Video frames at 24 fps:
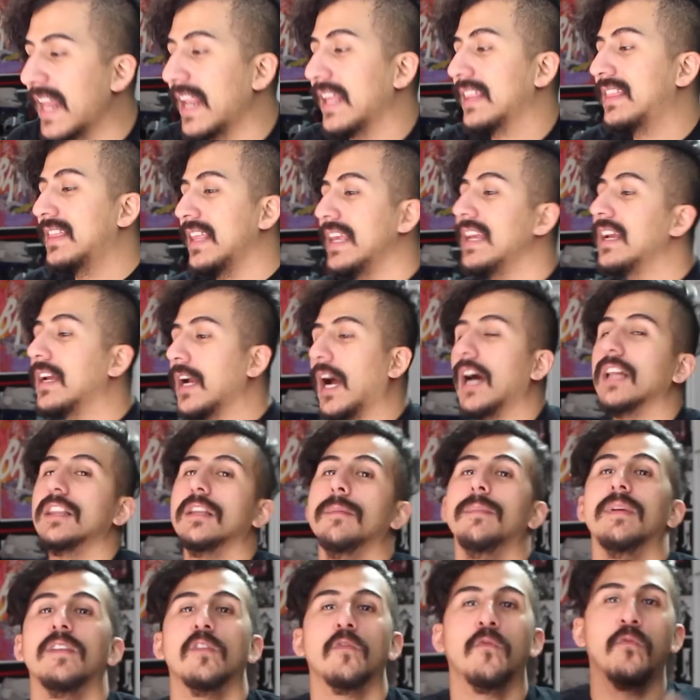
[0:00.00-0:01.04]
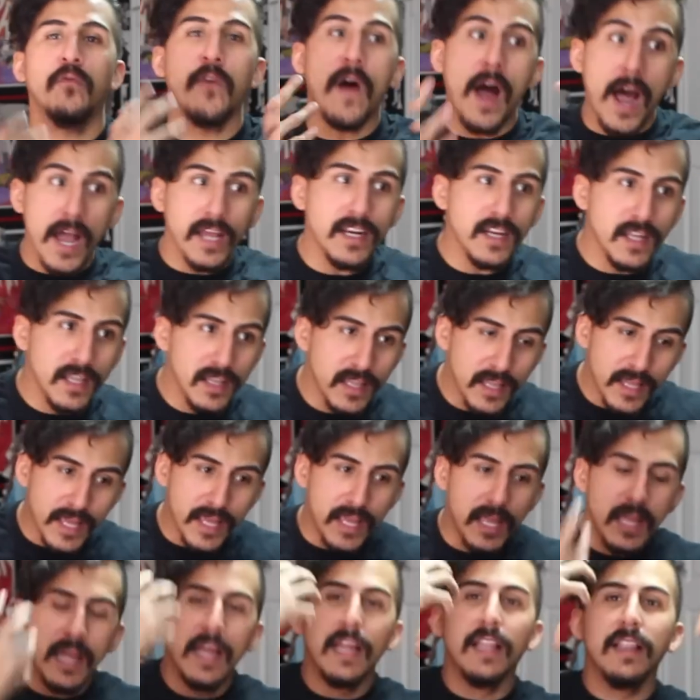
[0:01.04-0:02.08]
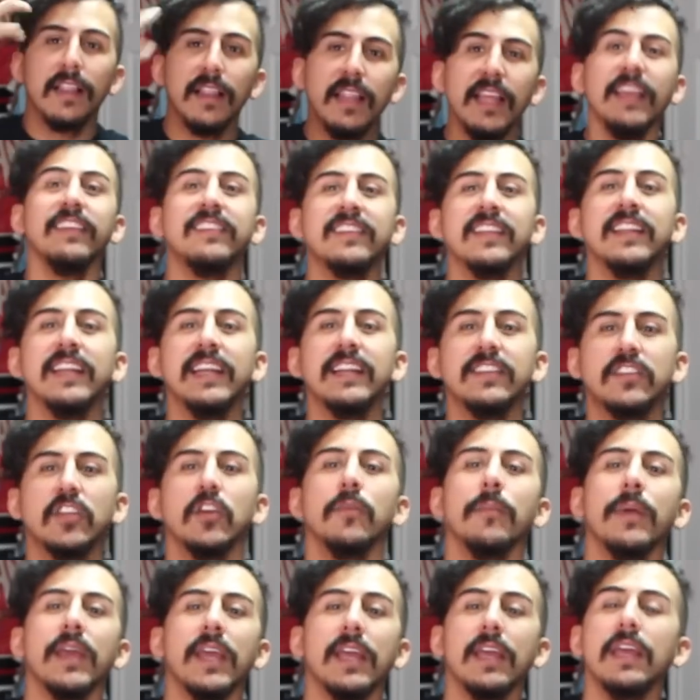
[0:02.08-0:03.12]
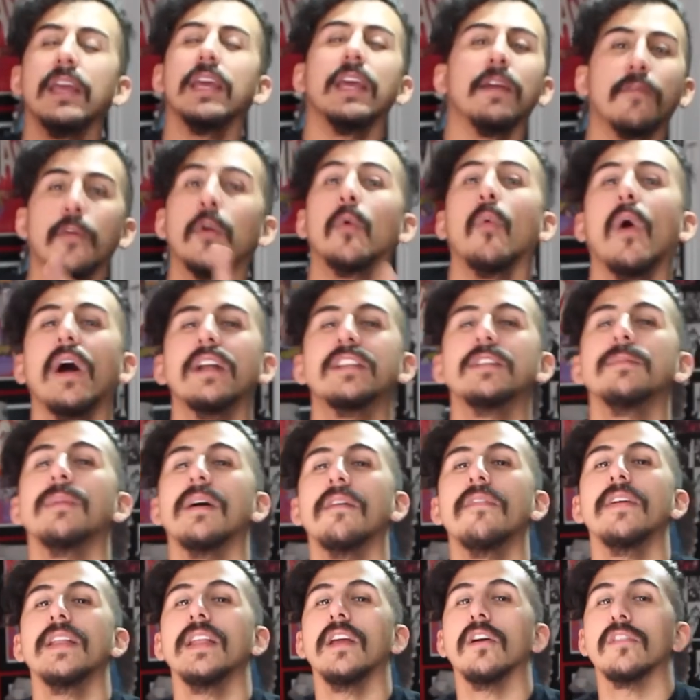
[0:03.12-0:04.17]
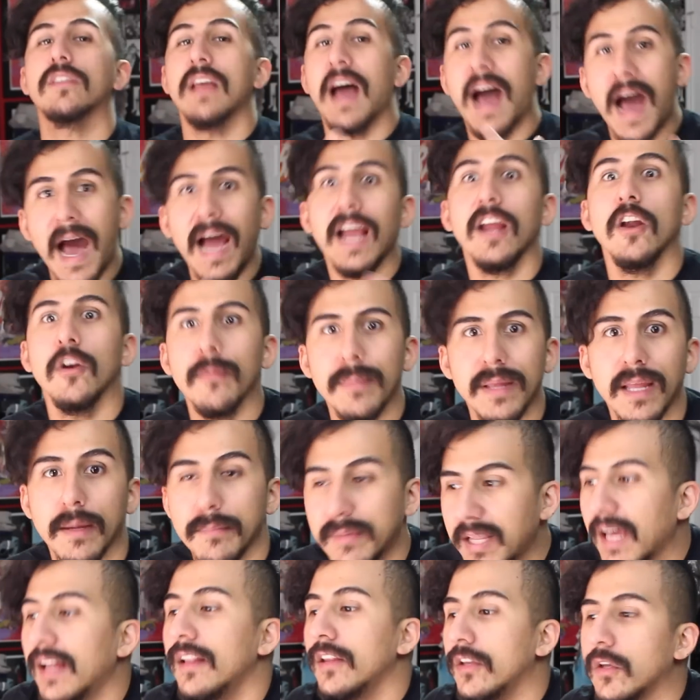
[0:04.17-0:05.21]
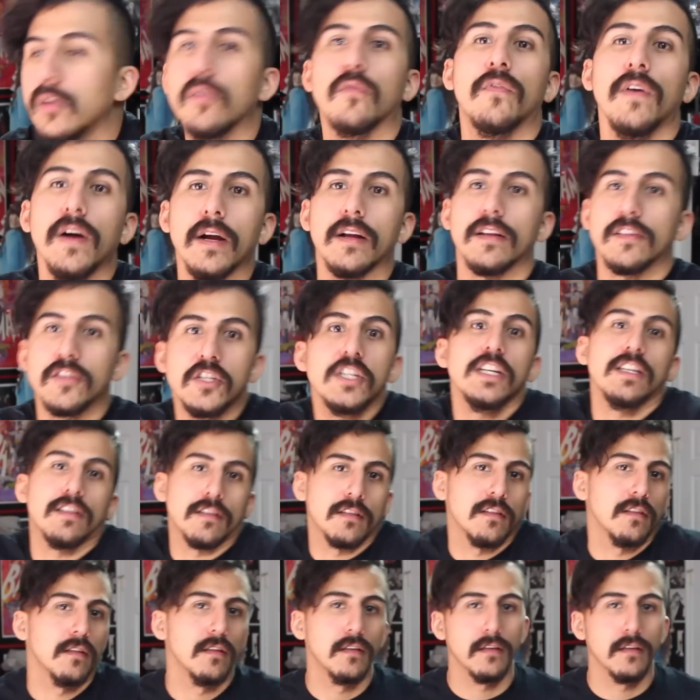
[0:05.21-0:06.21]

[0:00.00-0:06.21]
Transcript: And I think Gotham is finally listening to me. If you're watching my videos, hire me. I'm telling you, fuck, jeez.